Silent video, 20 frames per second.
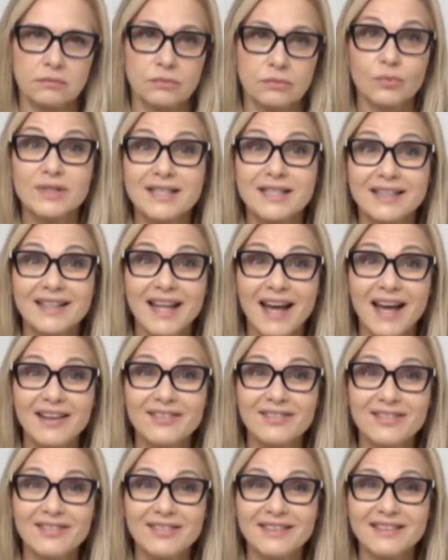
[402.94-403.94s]
we're still live?
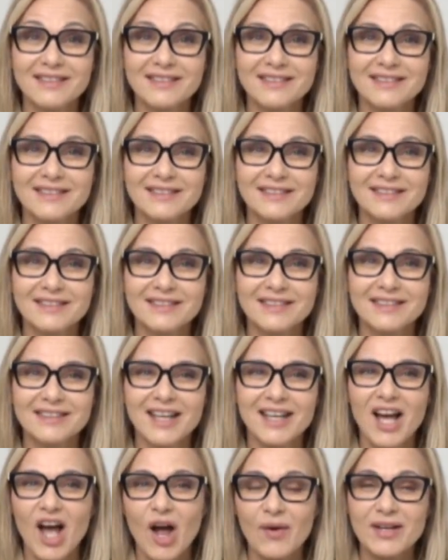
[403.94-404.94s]

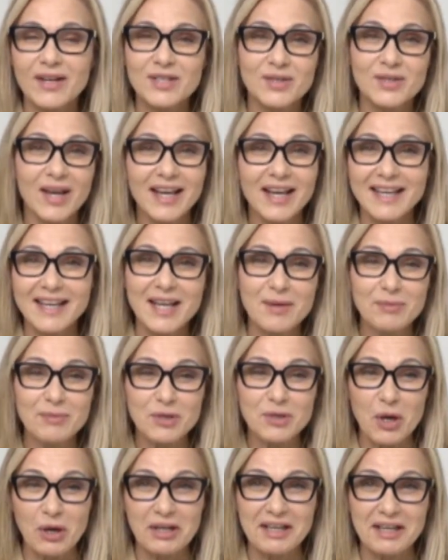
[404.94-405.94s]
All right, so I can keep
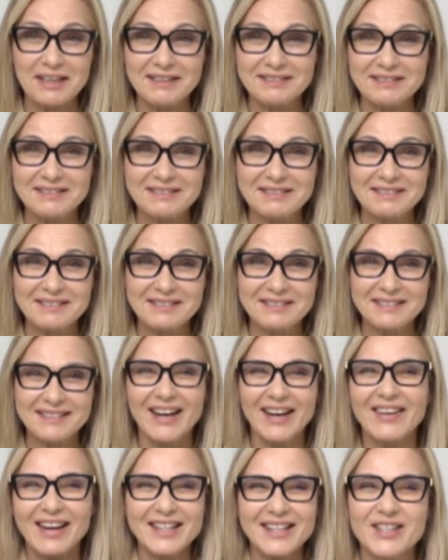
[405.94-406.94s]
talking?
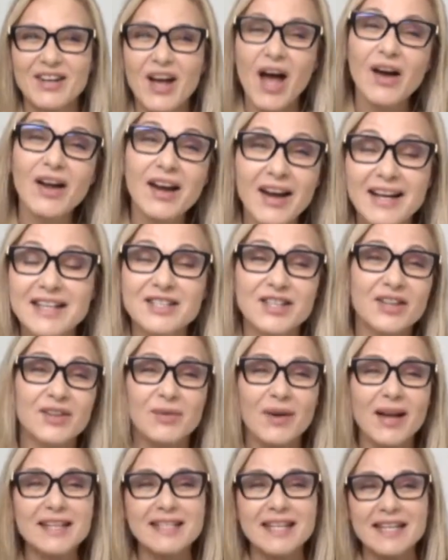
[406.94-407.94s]
All right, so the
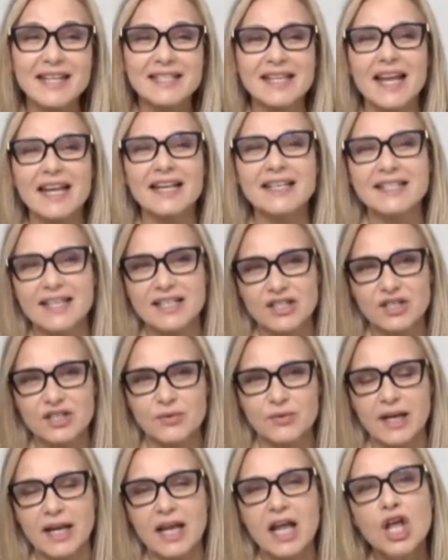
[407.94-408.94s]
rest, they say, is
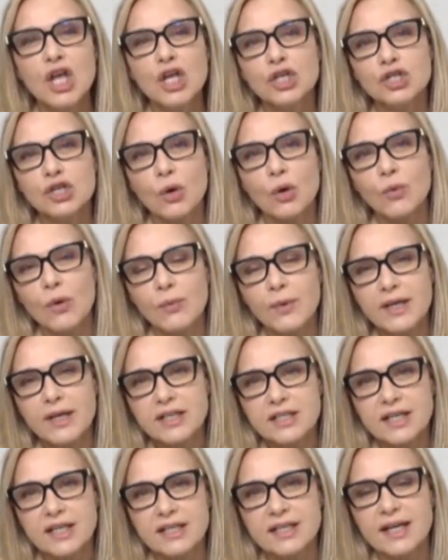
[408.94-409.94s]
history. So what we
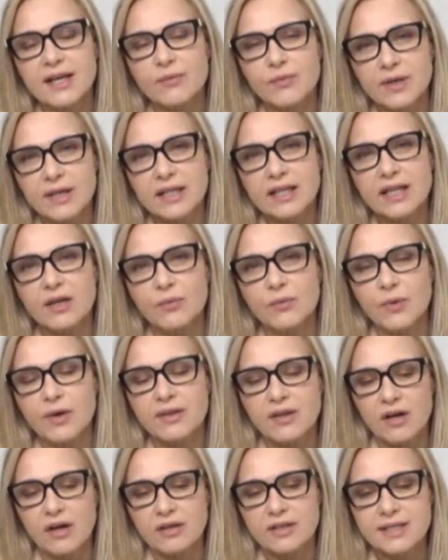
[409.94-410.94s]
did really
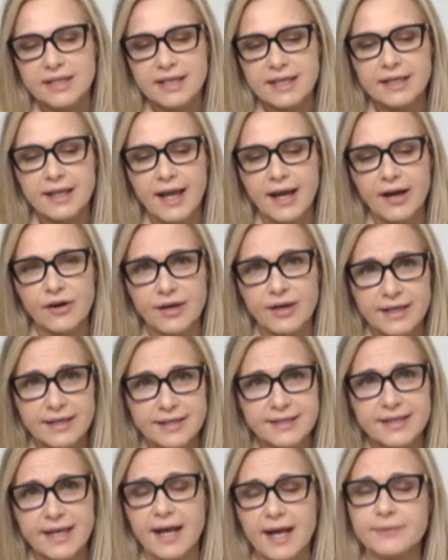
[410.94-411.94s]
with our skincare
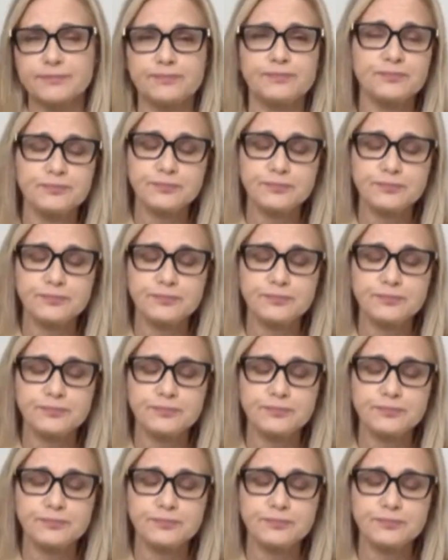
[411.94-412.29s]
is that